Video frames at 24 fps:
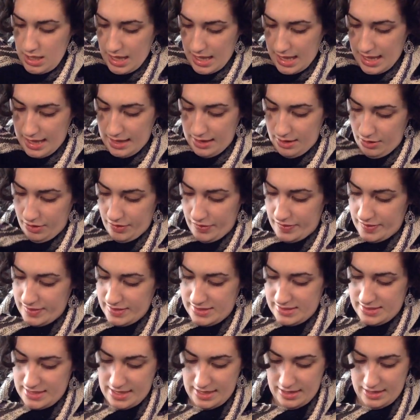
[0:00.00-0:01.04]
and on
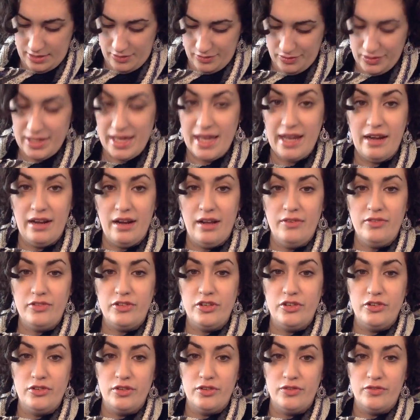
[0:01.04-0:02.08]
this side I only had enough to
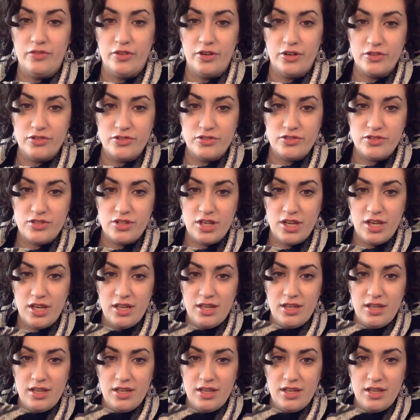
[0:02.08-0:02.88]
do the first